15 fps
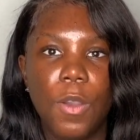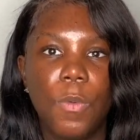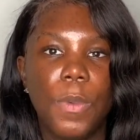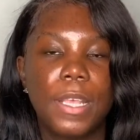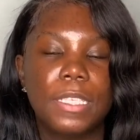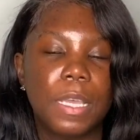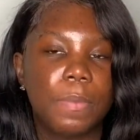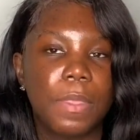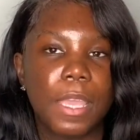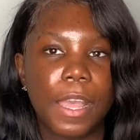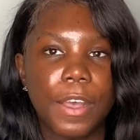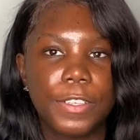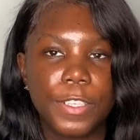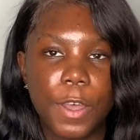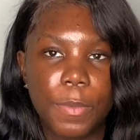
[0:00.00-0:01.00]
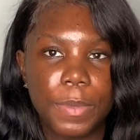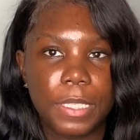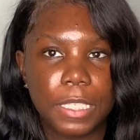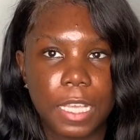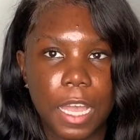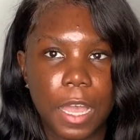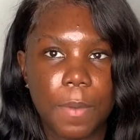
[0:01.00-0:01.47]
when something else
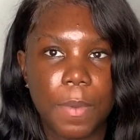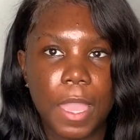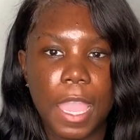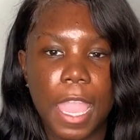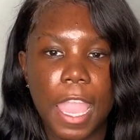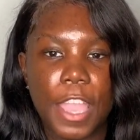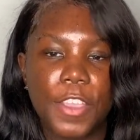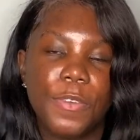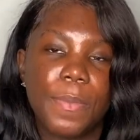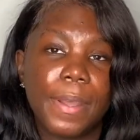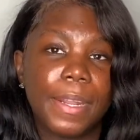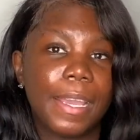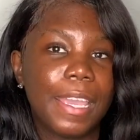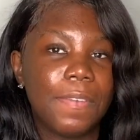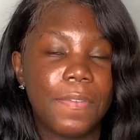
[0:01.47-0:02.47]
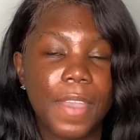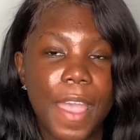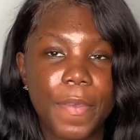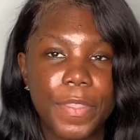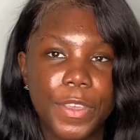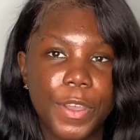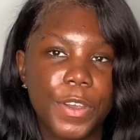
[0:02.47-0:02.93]
opens up and you might not even
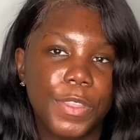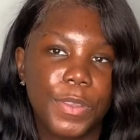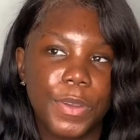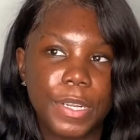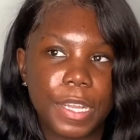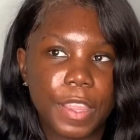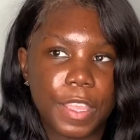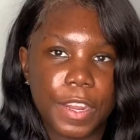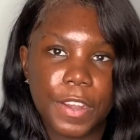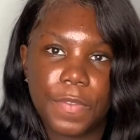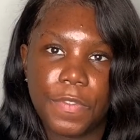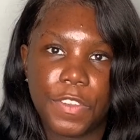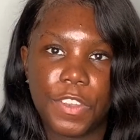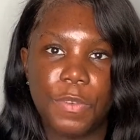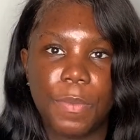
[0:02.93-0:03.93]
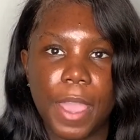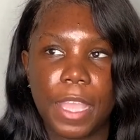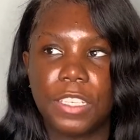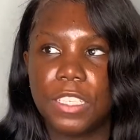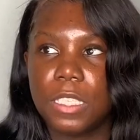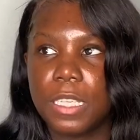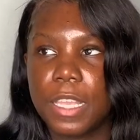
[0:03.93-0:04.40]
have to go through another interview you
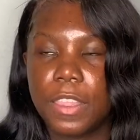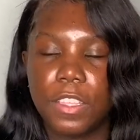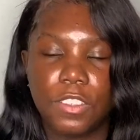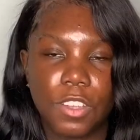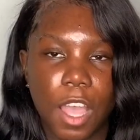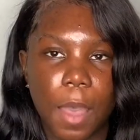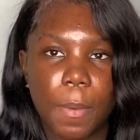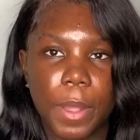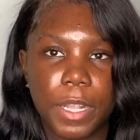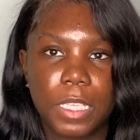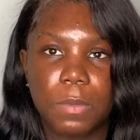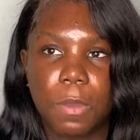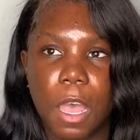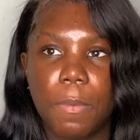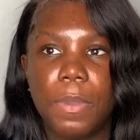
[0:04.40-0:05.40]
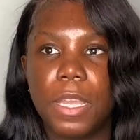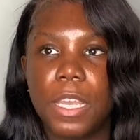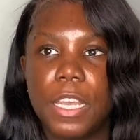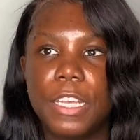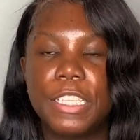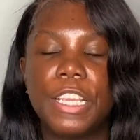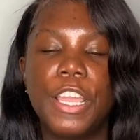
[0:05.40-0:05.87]
might just get the job on spot
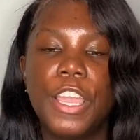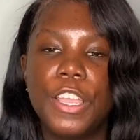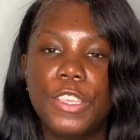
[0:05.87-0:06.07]
because